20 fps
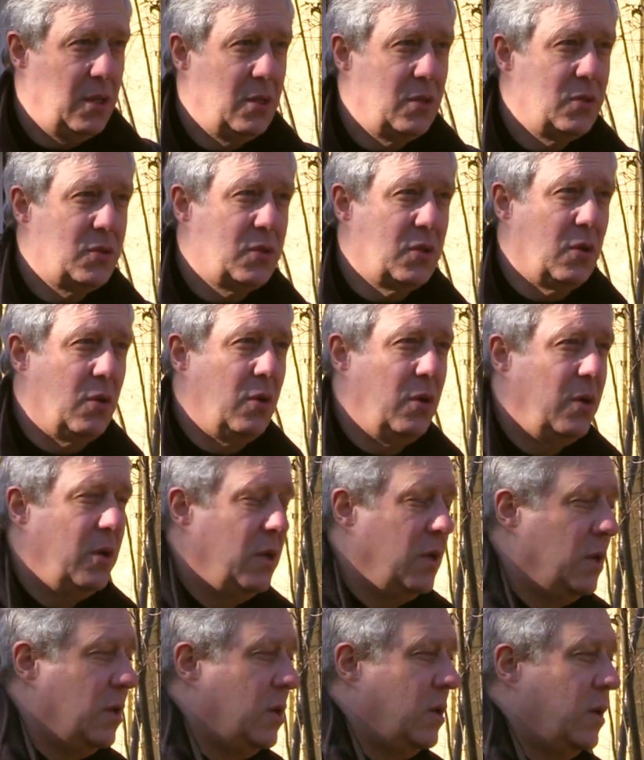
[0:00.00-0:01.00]
So
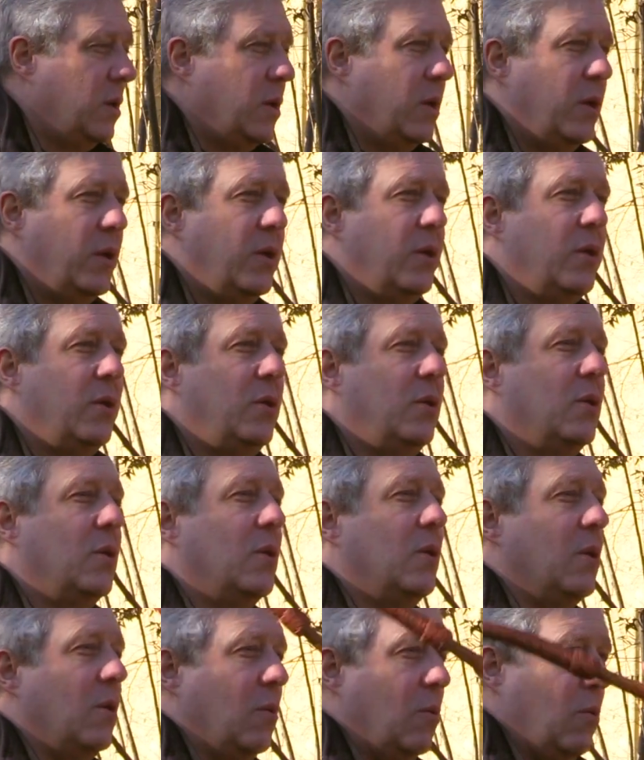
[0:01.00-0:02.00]
you
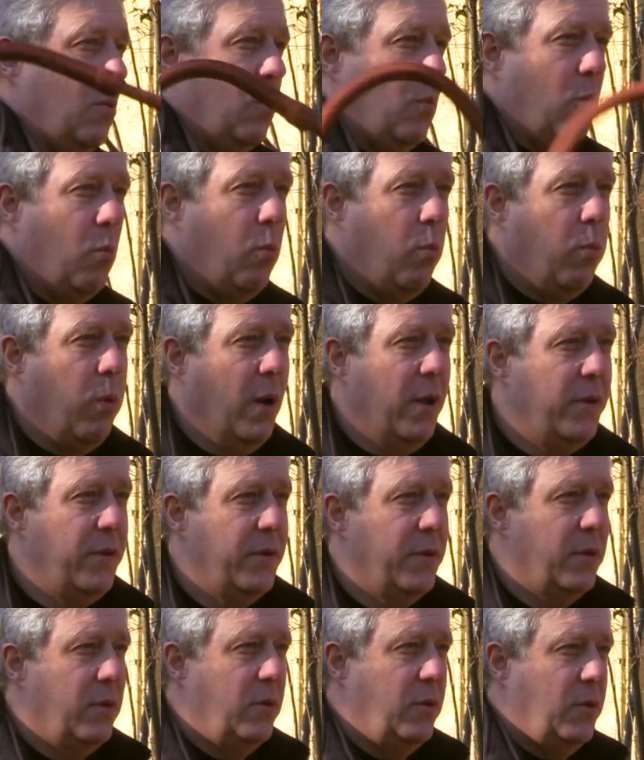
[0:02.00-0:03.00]
go 1,
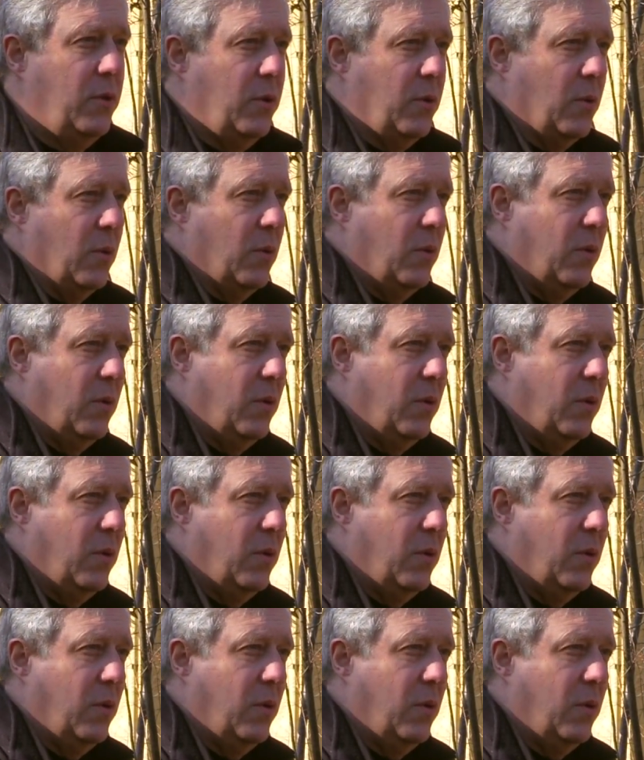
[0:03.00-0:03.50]
2.